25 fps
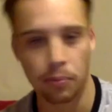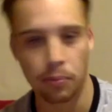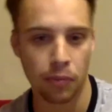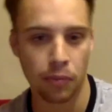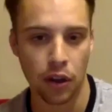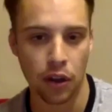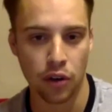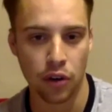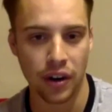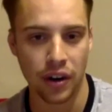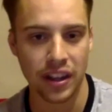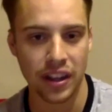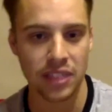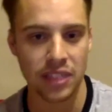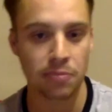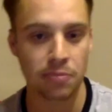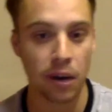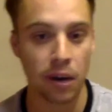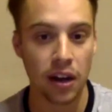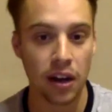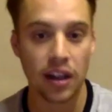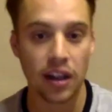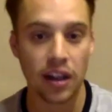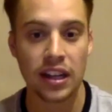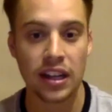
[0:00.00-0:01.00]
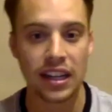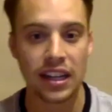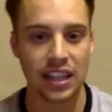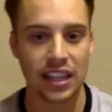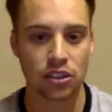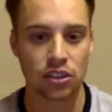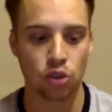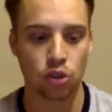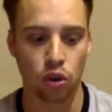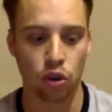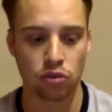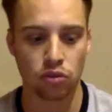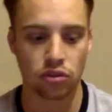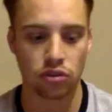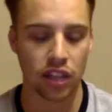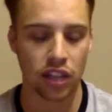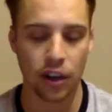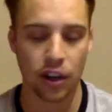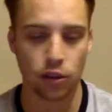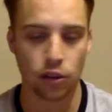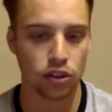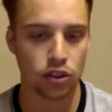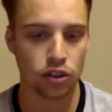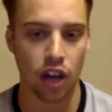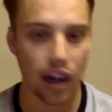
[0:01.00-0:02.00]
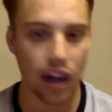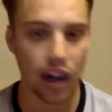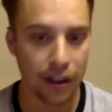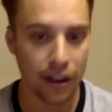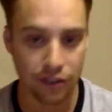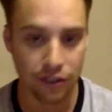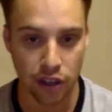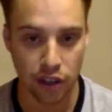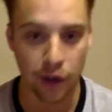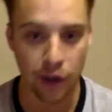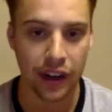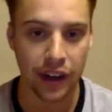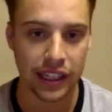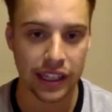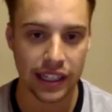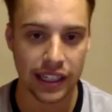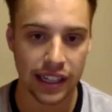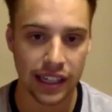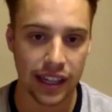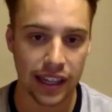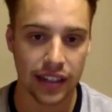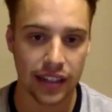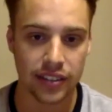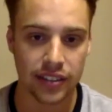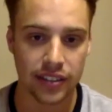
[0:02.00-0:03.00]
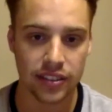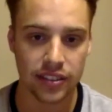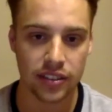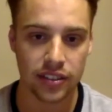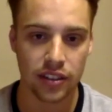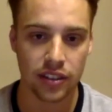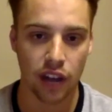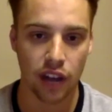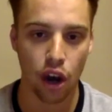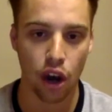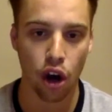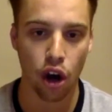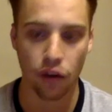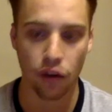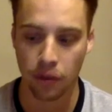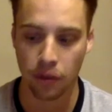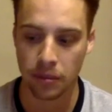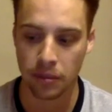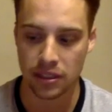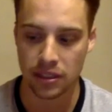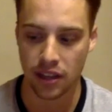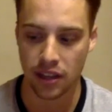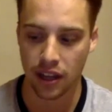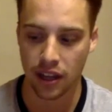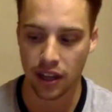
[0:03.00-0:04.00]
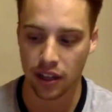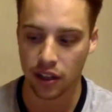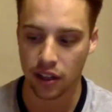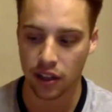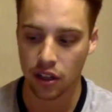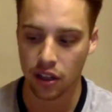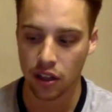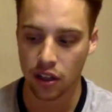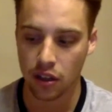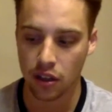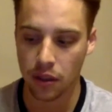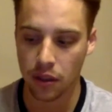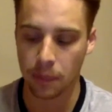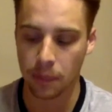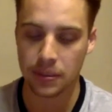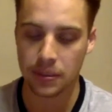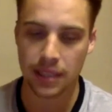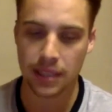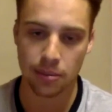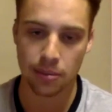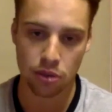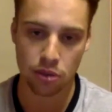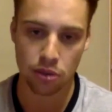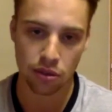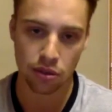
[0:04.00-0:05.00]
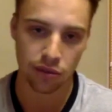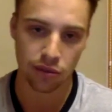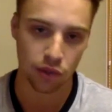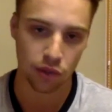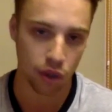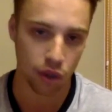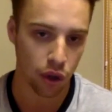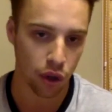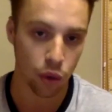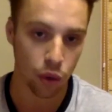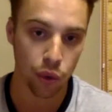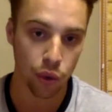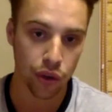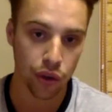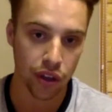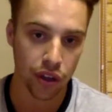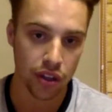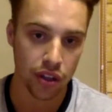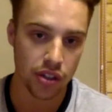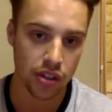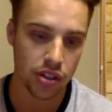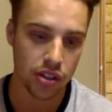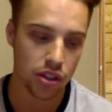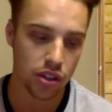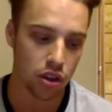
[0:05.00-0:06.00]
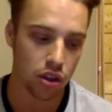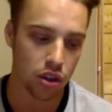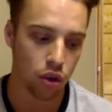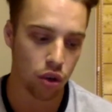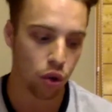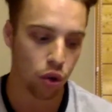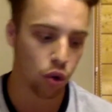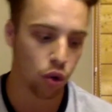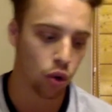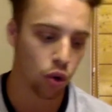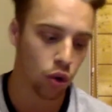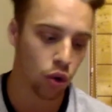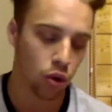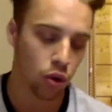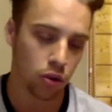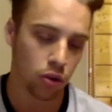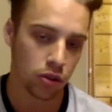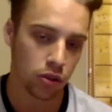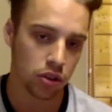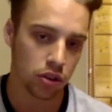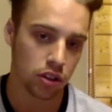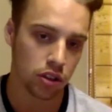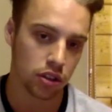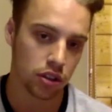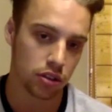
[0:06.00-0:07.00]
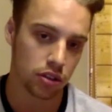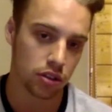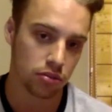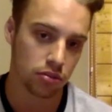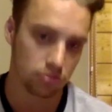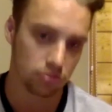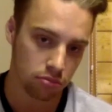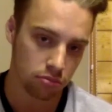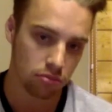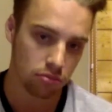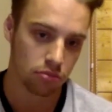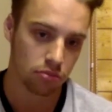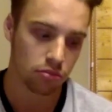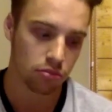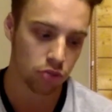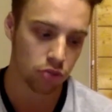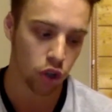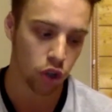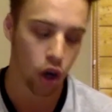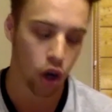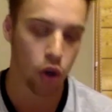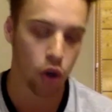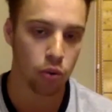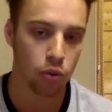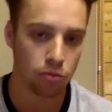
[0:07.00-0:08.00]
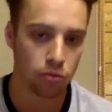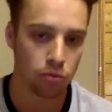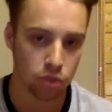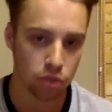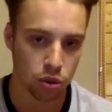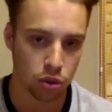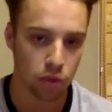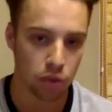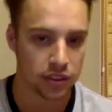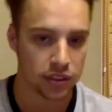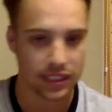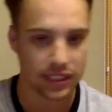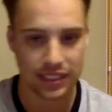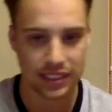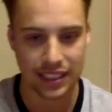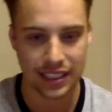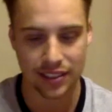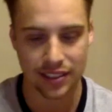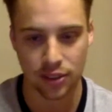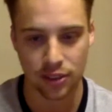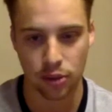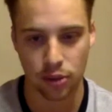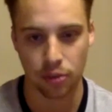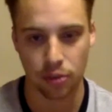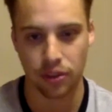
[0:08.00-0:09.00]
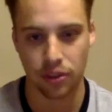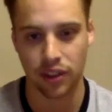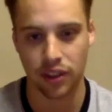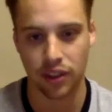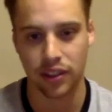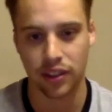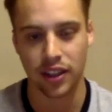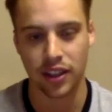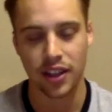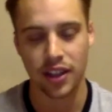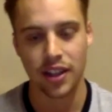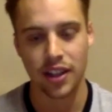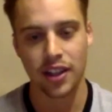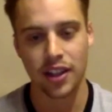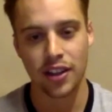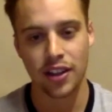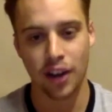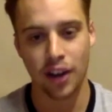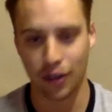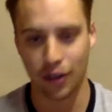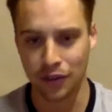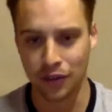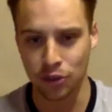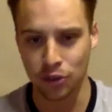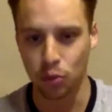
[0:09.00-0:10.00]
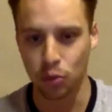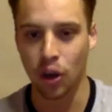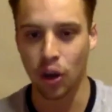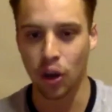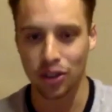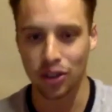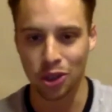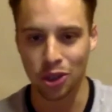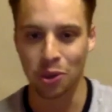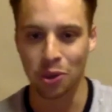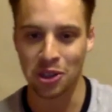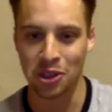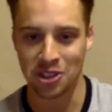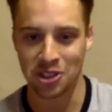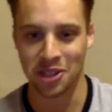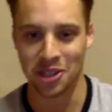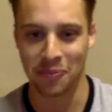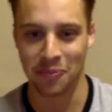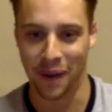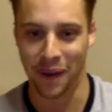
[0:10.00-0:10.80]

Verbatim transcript: the greatest, but it's not they're not direct, directly linked. A lot of them is like the perception of the, an audience or your own sort of statistical thing. I'd have to word the question a